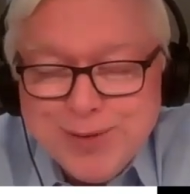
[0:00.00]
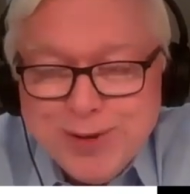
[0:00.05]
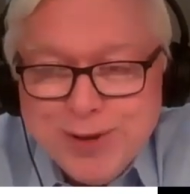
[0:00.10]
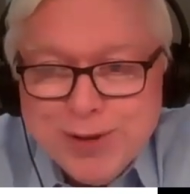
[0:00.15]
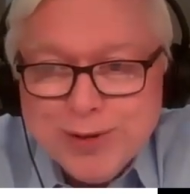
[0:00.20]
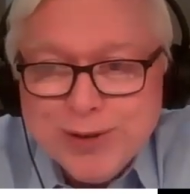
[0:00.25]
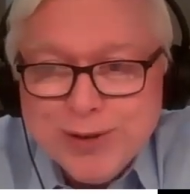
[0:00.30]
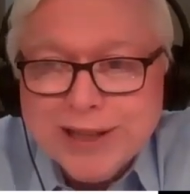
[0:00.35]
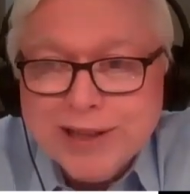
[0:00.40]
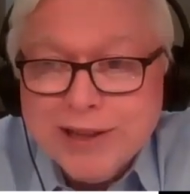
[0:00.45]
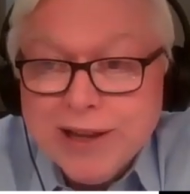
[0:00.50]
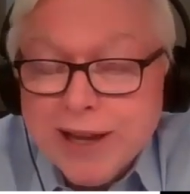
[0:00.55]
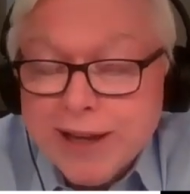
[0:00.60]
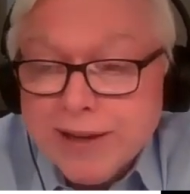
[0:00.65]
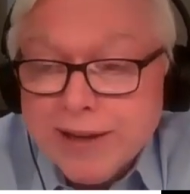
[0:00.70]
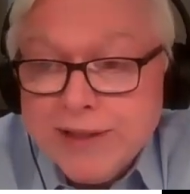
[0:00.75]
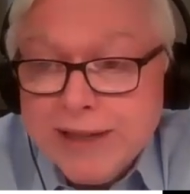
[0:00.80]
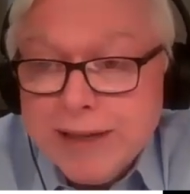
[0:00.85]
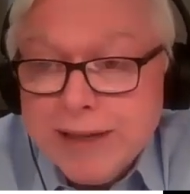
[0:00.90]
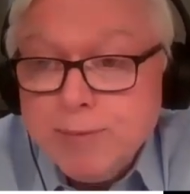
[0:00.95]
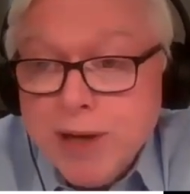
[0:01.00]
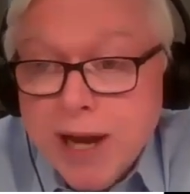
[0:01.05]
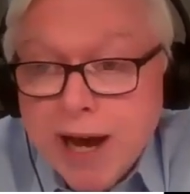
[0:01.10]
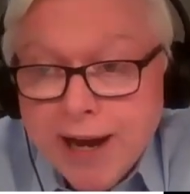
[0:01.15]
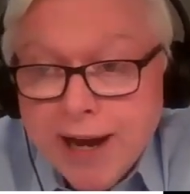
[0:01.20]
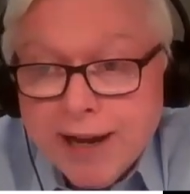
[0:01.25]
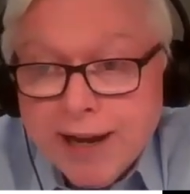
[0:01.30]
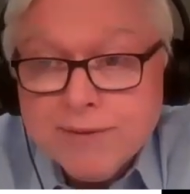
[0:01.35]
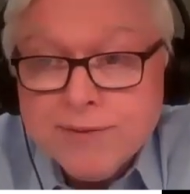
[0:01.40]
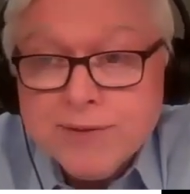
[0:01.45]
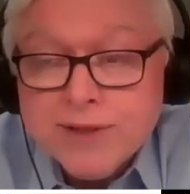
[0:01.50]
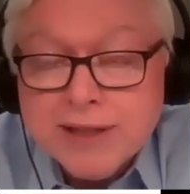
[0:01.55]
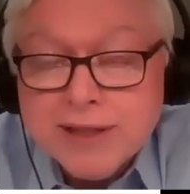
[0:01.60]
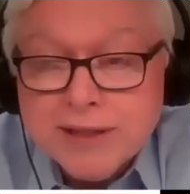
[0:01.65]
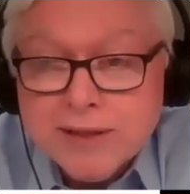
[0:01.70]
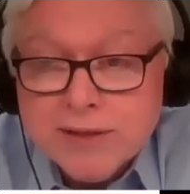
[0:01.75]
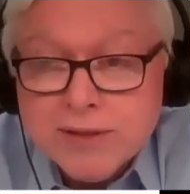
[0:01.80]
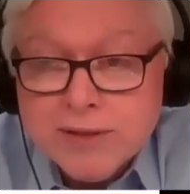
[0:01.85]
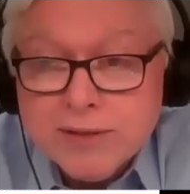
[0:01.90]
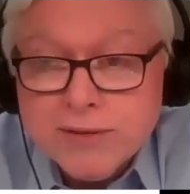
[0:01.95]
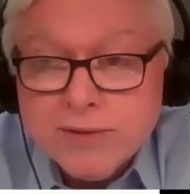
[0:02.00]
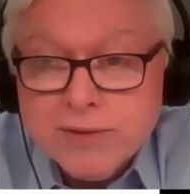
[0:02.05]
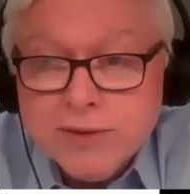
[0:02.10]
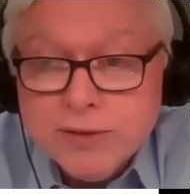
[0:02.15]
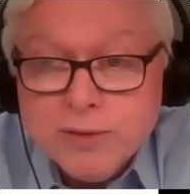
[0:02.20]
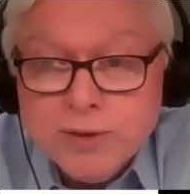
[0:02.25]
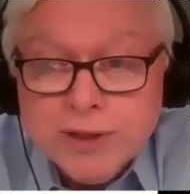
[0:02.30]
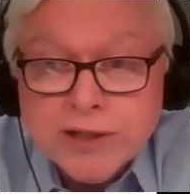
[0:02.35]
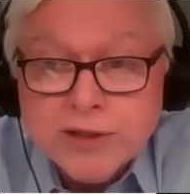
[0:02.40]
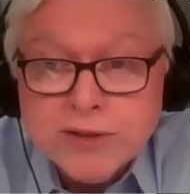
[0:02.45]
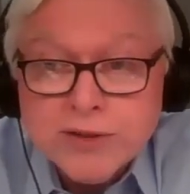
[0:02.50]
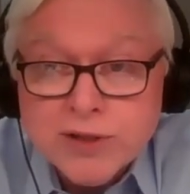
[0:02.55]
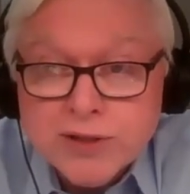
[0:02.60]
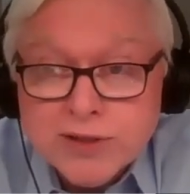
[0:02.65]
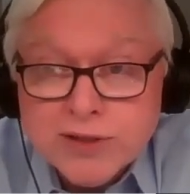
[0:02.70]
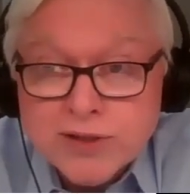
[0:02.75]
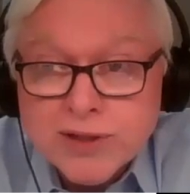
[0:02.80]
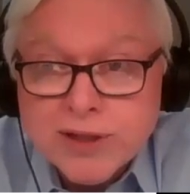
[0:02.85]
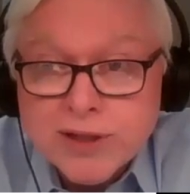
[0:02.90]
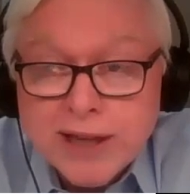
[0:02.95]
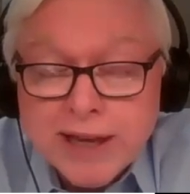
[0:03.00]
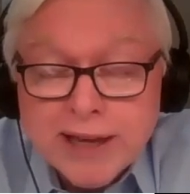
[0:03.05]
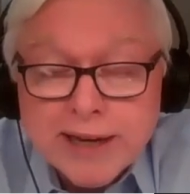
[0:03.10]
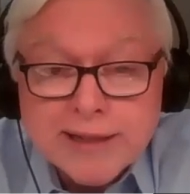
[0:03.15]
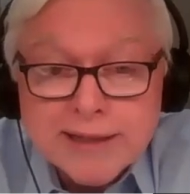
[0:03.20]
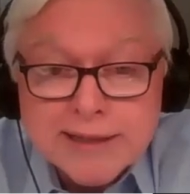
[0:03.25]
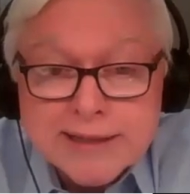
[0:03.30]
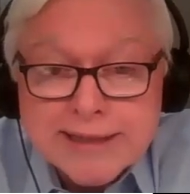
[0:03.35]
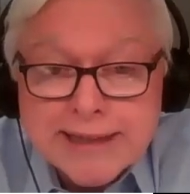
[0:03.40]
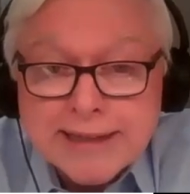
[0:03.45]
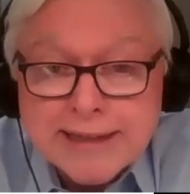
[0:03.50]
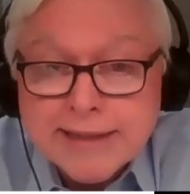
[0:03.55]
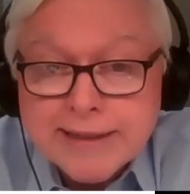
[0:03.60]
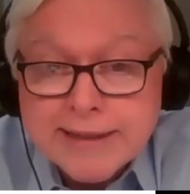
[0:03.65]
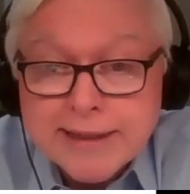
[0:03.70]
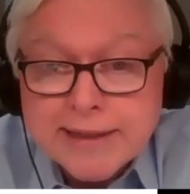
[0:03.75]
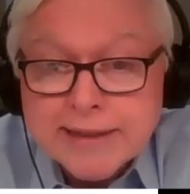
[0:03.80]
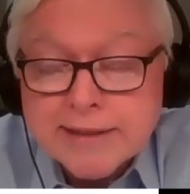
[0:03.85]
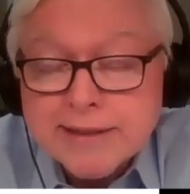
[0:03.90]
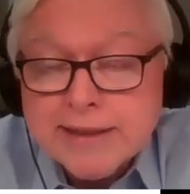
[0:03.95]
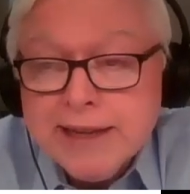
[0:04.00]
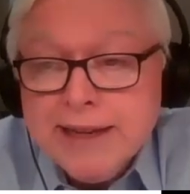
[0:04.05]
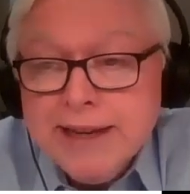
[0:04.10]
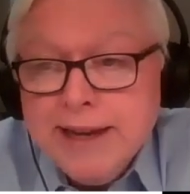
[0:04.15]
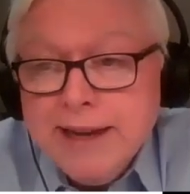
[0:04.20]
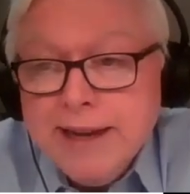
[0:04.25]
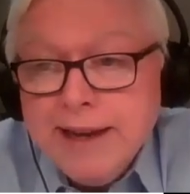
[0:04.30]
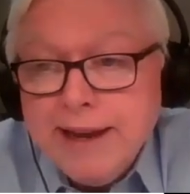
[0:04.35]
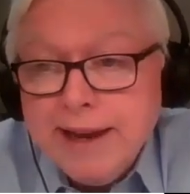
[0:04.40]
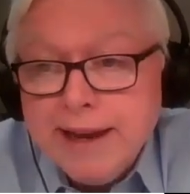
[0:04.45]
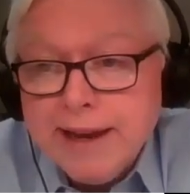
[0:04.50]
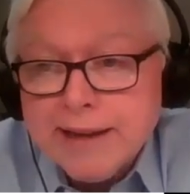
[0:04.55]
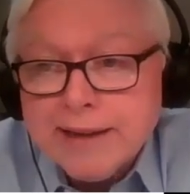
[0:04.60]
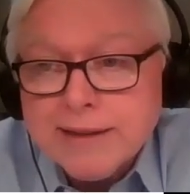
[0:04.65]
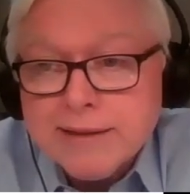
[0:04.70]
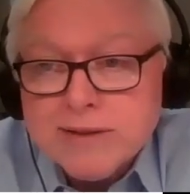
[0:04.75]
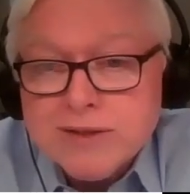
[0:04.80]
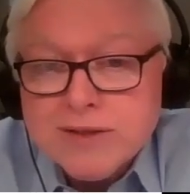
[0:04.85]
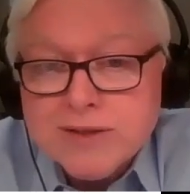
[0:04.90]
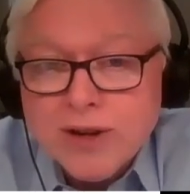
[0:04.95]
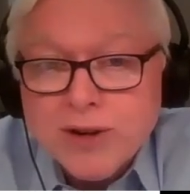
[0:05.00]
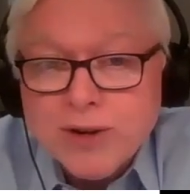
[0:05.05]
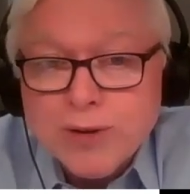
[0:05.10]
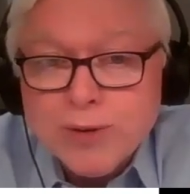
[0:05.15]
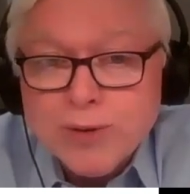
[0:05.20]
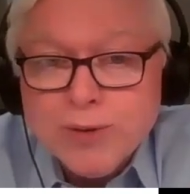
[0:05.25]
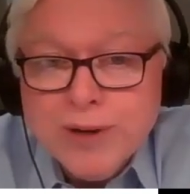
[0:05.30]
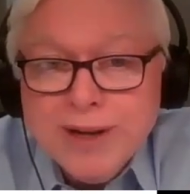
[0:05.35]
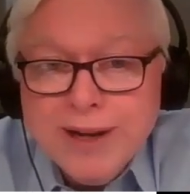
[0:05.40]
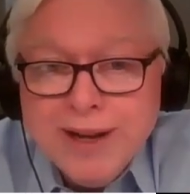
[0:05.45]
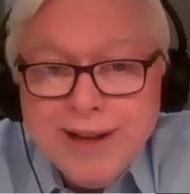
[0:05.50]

doing a lot of deep dives into due diligence on a lot of these entities. And so